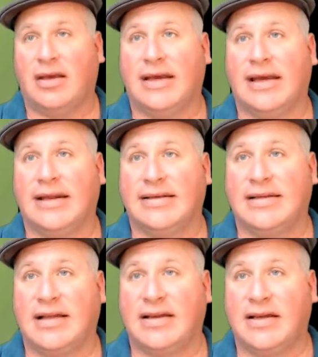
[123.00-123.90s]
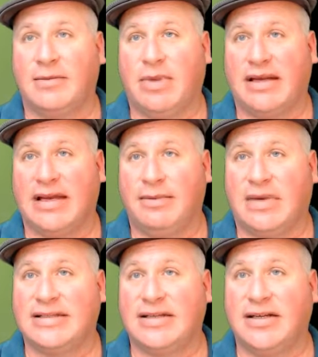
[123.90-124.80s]
It is nothing but a
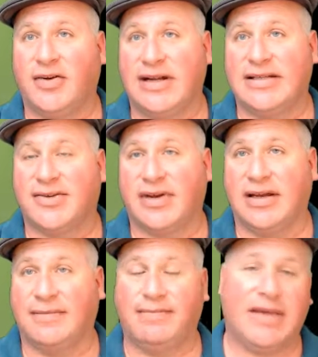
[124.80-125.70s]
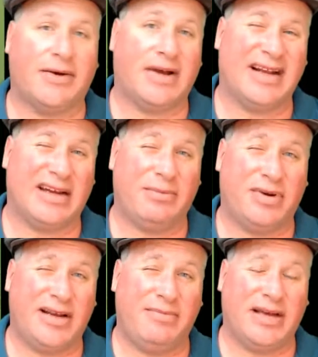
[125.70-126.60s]
muslin green screen. Now, I got a
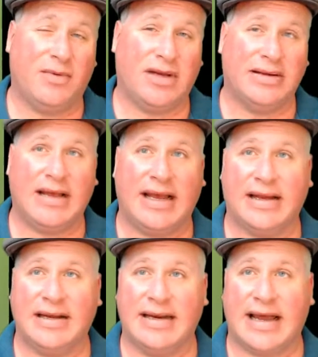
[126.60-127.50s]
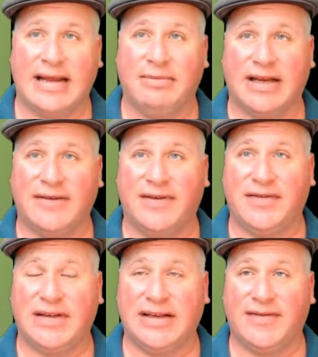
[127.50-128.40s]
pretty big one at 9 by
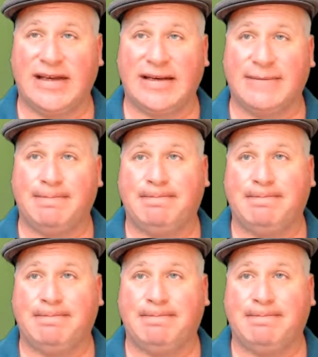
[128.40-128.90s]
15 feet.